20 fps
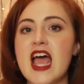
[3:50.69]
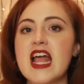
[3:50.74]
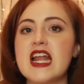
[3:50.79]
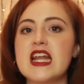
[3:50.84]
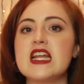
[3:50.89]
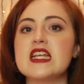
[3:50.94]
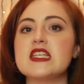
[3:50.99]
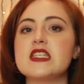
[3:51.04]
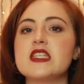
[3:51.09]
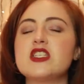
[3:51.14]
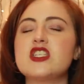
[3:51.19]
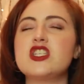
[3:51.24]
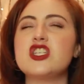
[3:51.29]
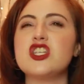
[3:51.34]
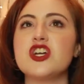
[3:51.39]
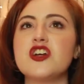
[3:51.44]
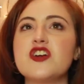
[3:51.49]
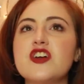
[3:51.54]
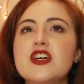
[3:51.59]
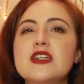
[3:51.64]
and it is
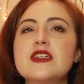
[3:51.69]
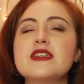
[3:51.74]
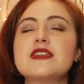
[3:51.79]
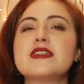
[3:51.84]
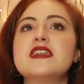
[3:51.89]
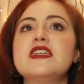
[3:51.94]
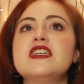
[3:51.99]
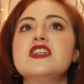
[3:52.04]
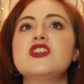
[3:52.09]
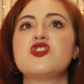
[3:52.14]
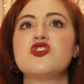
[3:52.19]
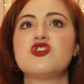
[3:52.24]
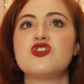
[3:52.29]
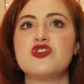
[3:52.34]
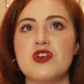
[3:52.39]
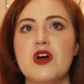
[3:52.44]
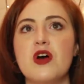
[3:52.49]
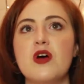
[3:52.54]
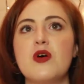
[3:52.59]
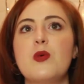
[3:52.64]
seriously
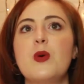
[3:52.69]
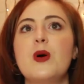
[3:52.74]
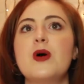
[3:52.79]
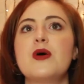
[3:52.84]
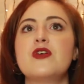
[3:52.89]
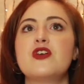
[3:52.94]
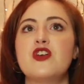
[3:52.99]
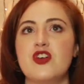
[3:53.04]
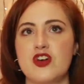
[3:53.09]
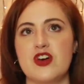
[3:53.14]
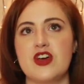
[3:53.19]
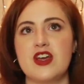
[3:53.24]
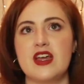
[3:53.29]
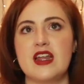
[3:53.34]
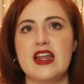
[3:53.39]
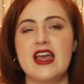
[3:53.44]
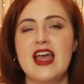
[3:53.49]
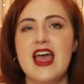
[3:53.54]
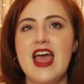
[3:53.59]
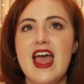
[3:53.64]
so
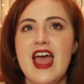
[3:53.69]
good,